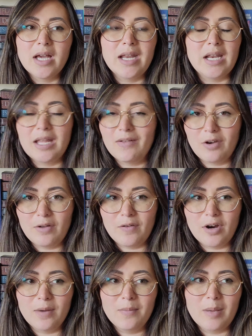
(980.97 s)
I didn't get very
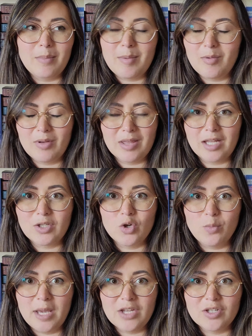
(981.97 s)
far. I maybe read like
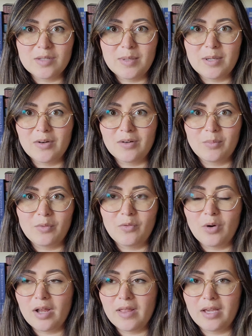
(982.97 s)
two pages before
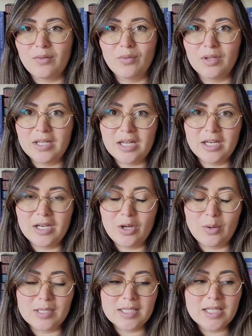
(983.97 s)
before I like really needed to
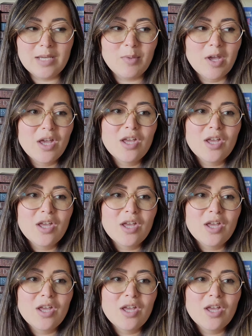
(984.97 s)
go to sleep.